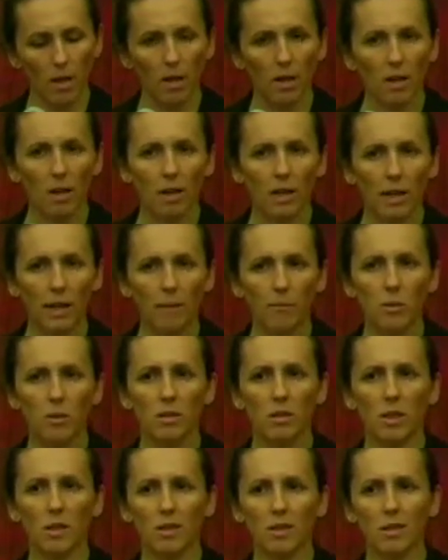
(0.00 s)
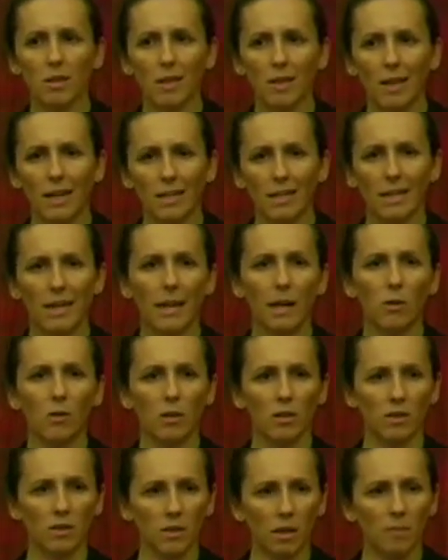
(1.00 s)
Cameras thus select out
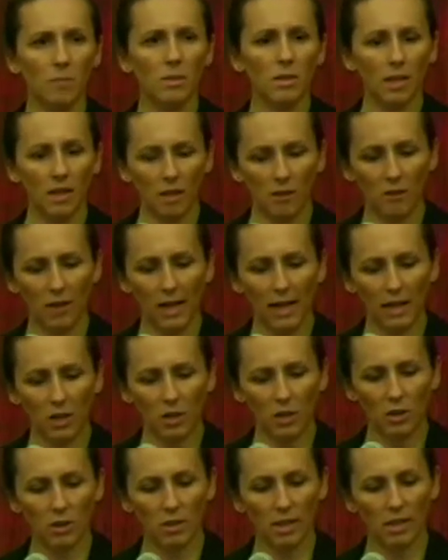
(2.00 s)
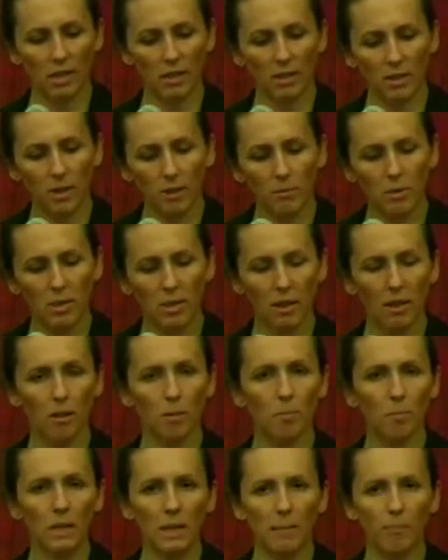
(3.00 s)
a subset of actions and a subset of the
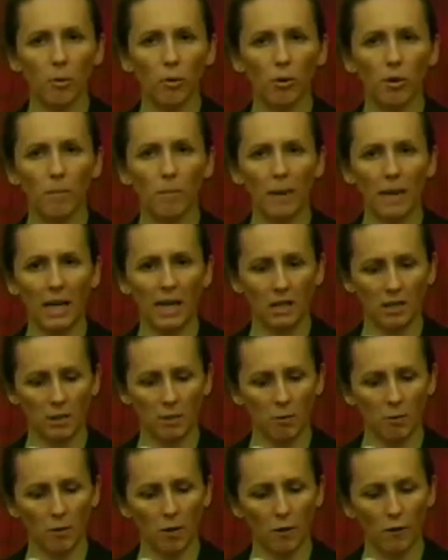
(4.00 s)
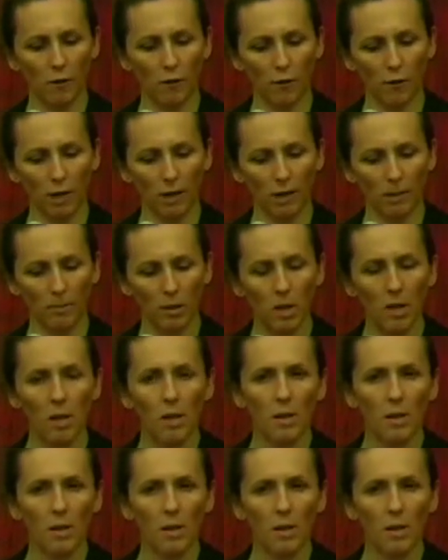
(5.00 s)
people that pass through their frame,